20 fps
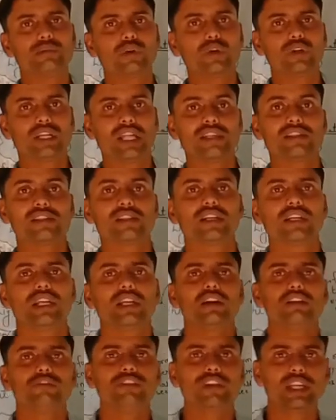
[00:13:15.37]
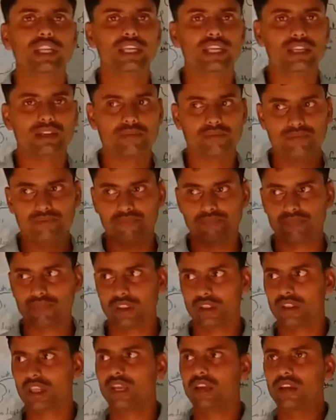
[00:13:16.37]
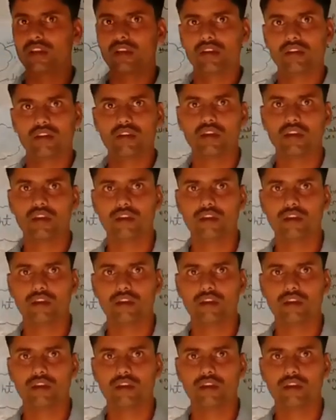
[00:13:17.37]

about density of anything.